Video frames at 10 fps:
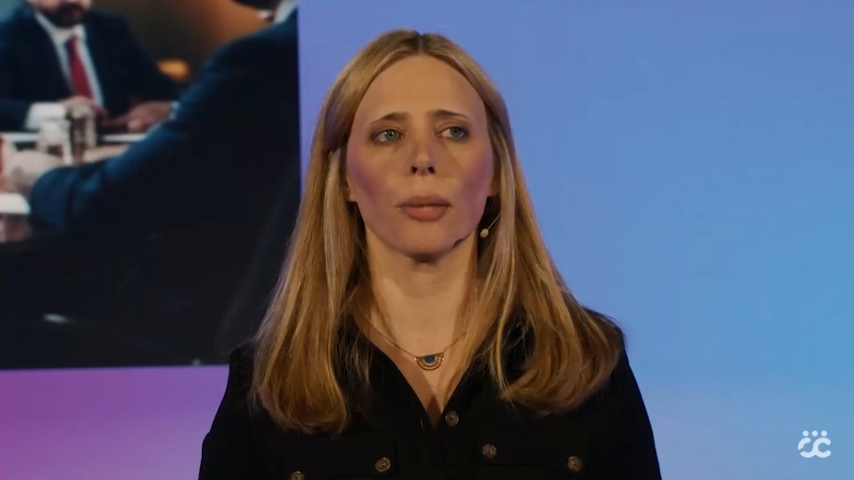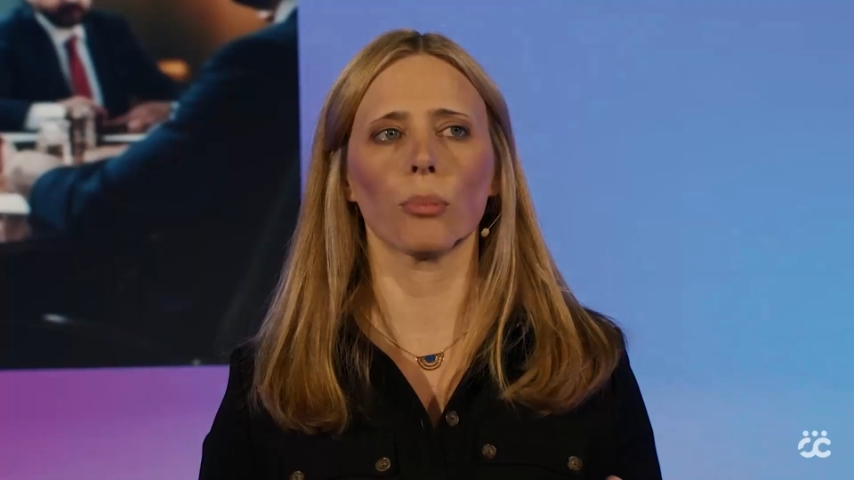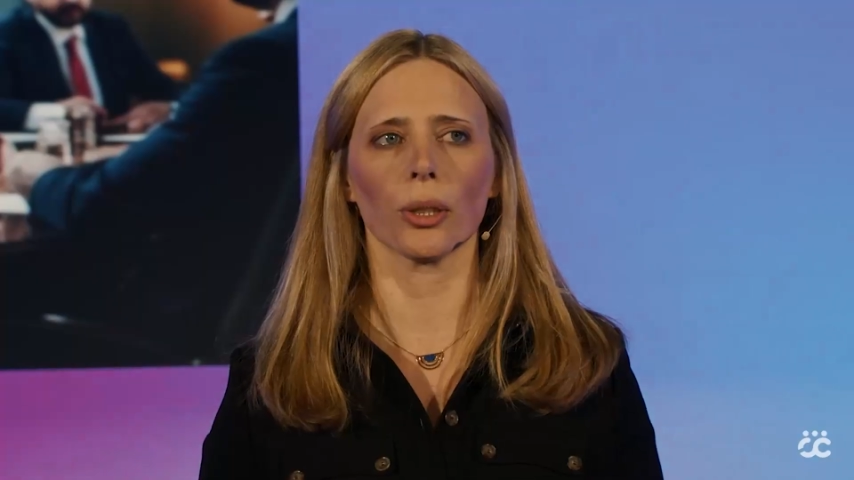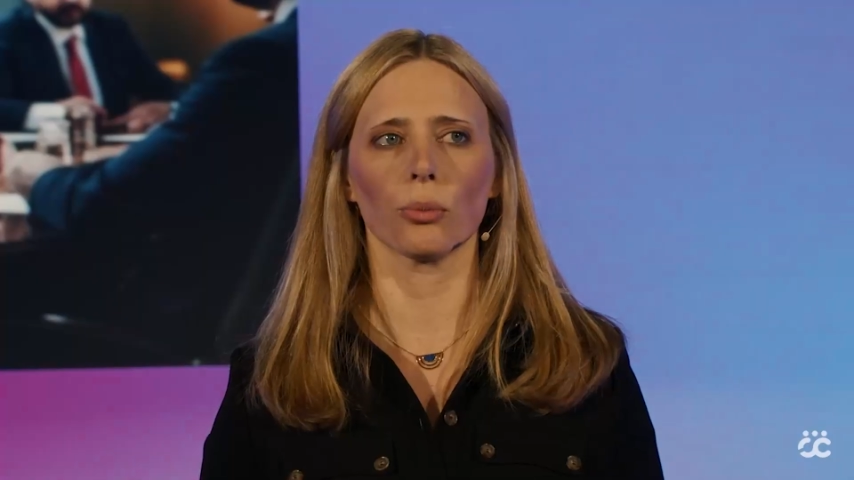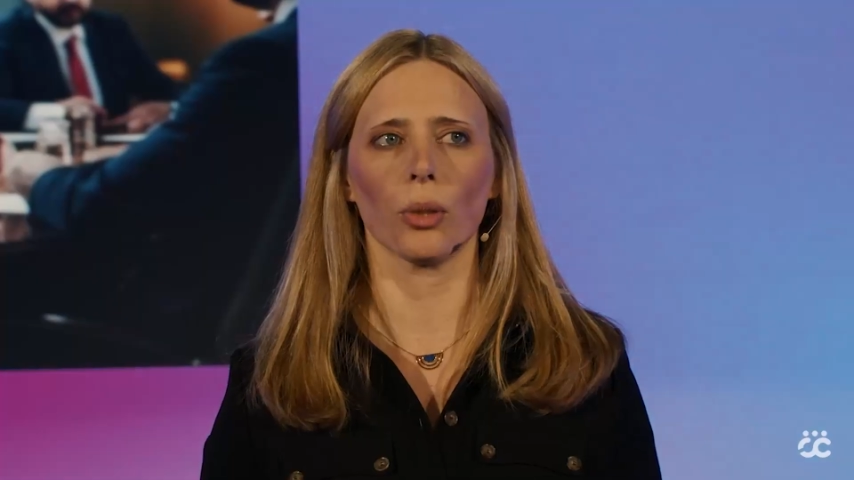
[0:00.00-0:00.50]
really
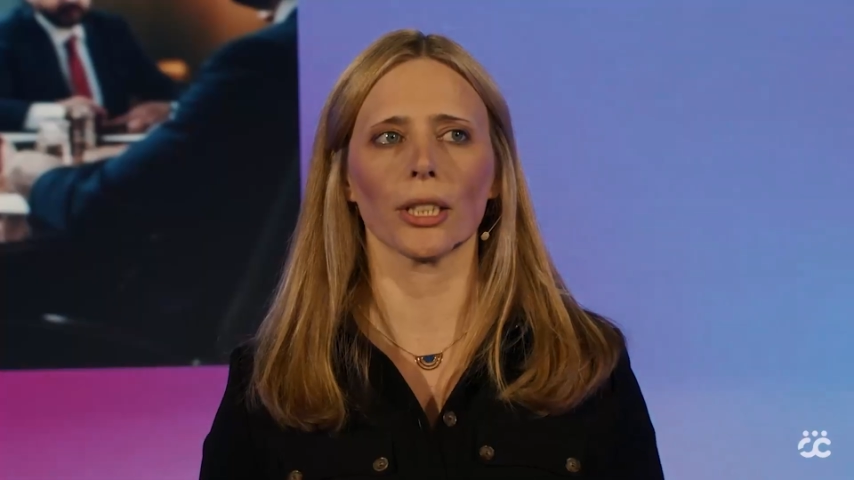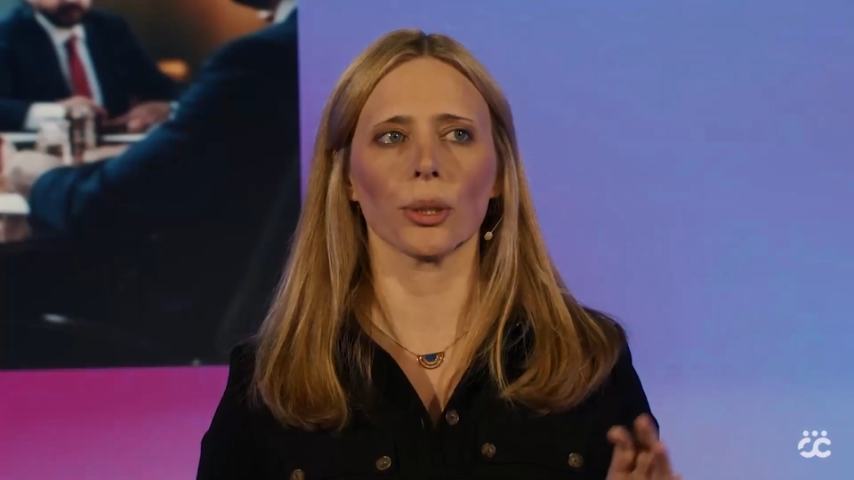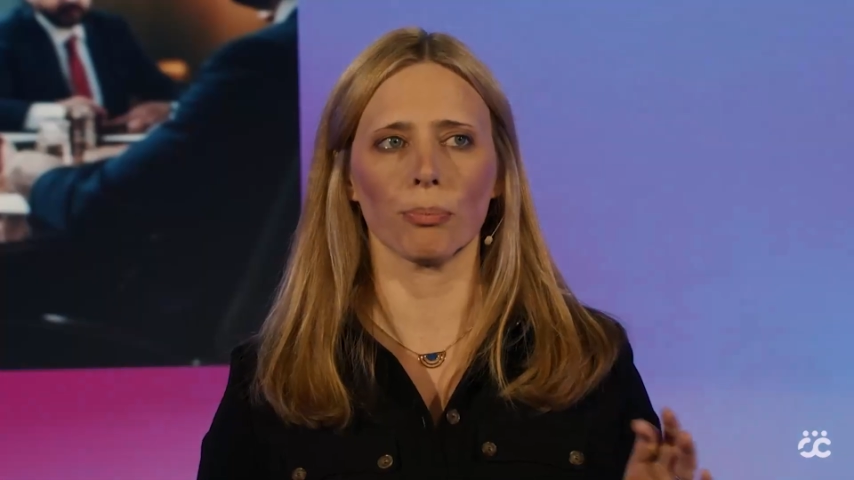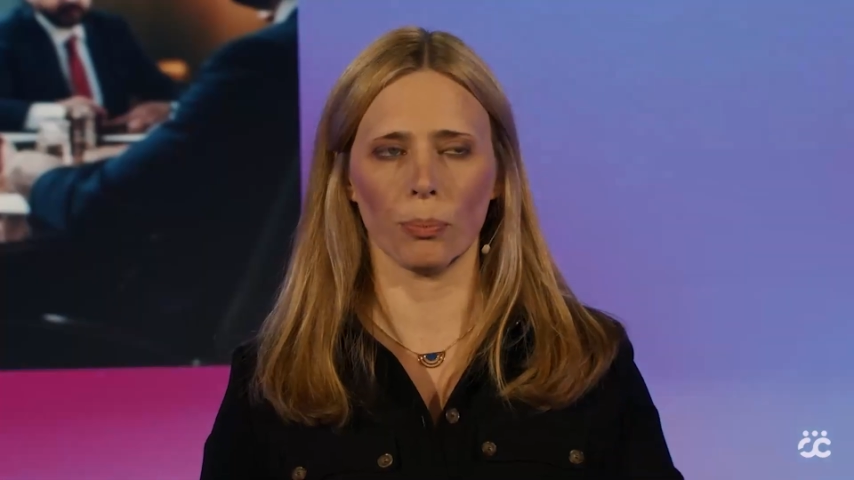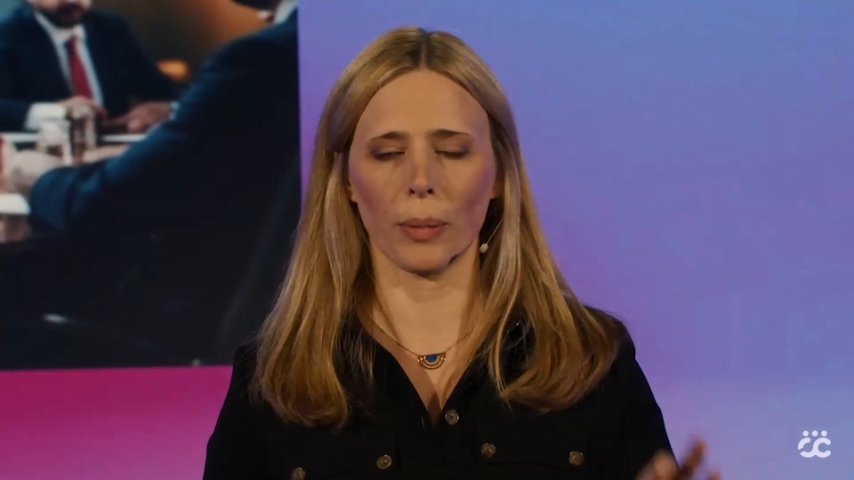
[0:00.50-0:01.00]
important what you